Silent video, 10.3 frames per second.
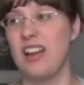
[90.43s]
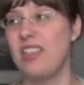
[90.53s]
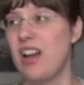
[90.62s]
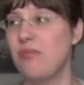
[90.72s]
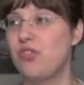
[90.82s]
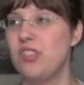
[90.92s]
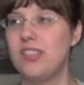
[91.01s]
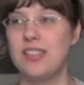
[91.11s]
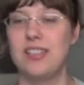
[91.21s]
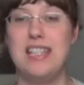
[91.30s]
I was
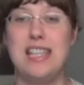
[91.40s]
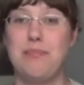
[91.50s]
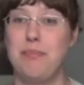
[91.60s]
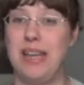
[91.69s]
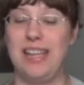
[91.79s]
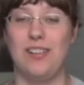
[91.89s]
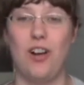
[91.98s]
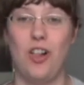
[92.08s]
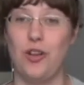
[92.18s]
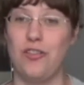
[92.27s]
just nitpicking
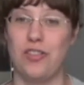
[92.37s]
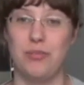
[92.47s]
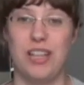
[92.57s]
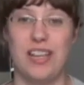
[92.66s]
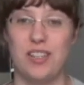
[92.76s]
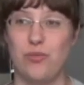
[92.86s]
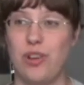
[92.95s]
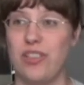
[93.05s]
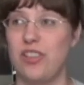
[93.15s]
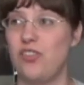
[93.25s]
all over the place with it.